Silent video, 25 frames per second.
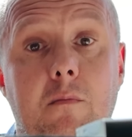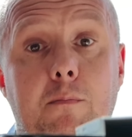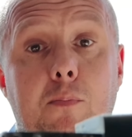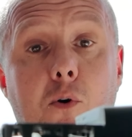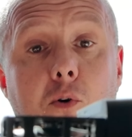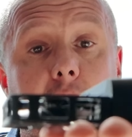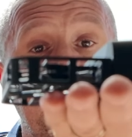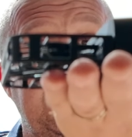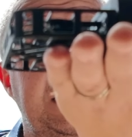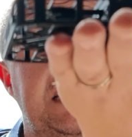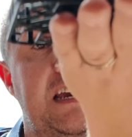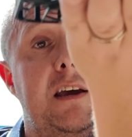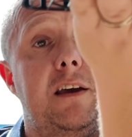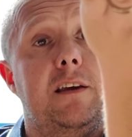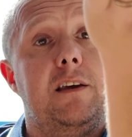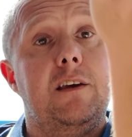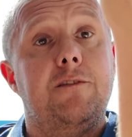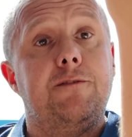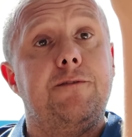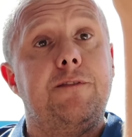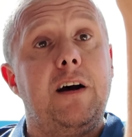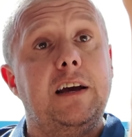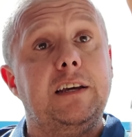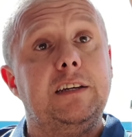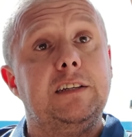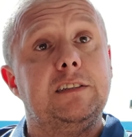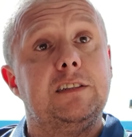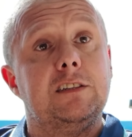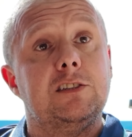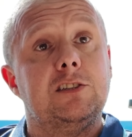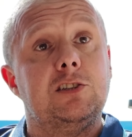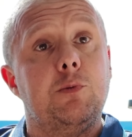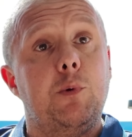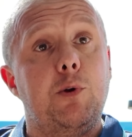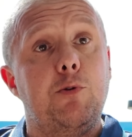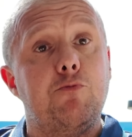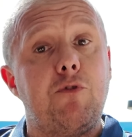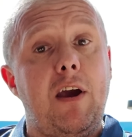point it at your face
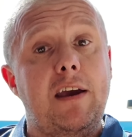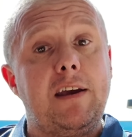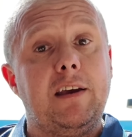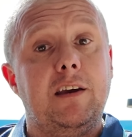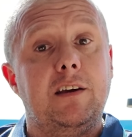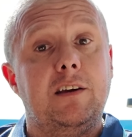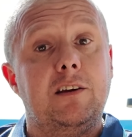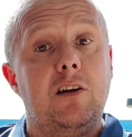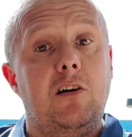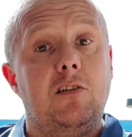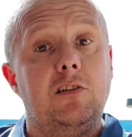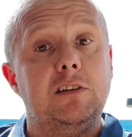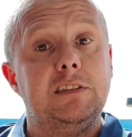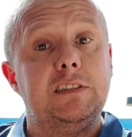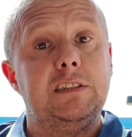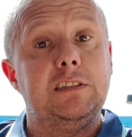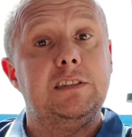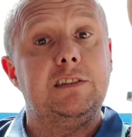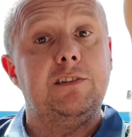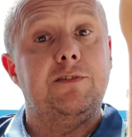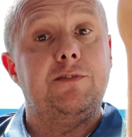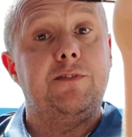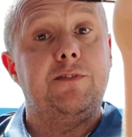so it recognizes your